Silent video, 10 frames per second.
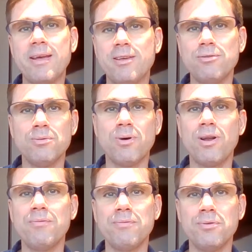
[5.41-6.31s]
a big thank you
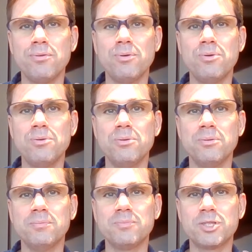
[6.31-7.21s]
to all of you
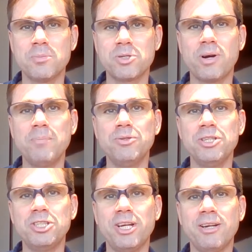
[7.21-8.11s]
who
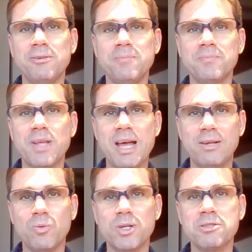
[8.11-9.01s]
subscribe to the channel
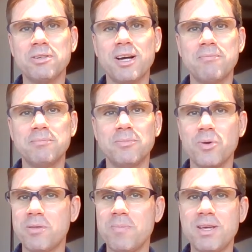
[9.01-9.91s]
and want to
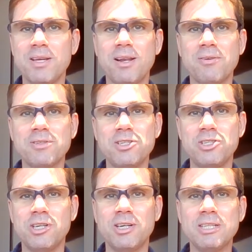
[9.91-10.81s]
come with me
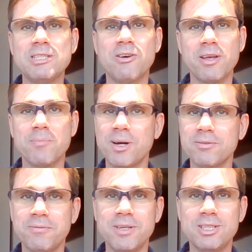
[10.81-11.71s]
along this journey talking
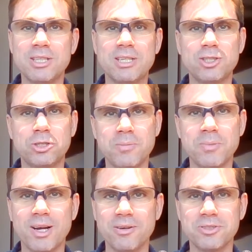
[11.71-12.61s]
about fish and
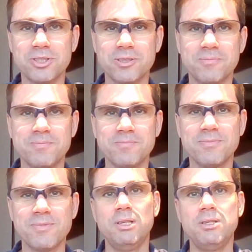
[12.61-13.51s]
shrimp culture.
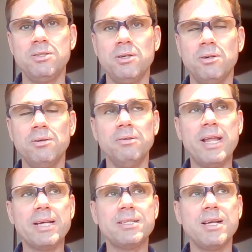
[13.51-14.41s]
So
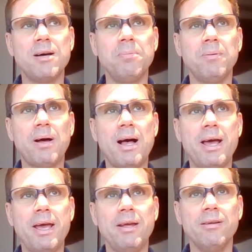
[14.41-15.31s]
next up,
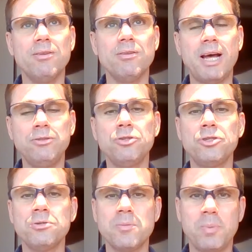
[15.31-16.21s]
I had to
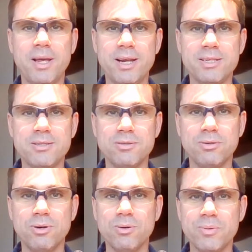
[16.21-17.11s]
choose a playlist to
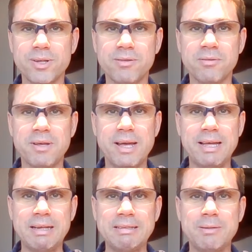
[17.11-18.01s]
go with,
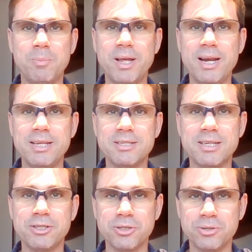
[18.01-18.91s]
and the
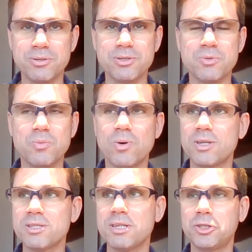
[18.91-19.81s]
playlist I chose
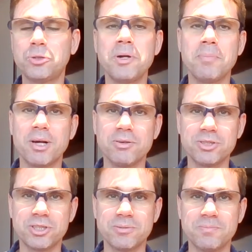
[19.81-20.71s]
was Shrimp
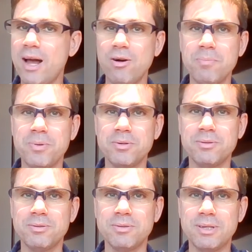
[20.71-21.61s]
Culture. I hope
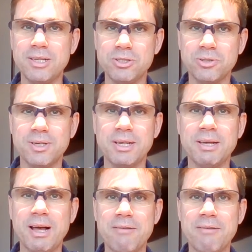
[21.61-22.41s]
you enjoy.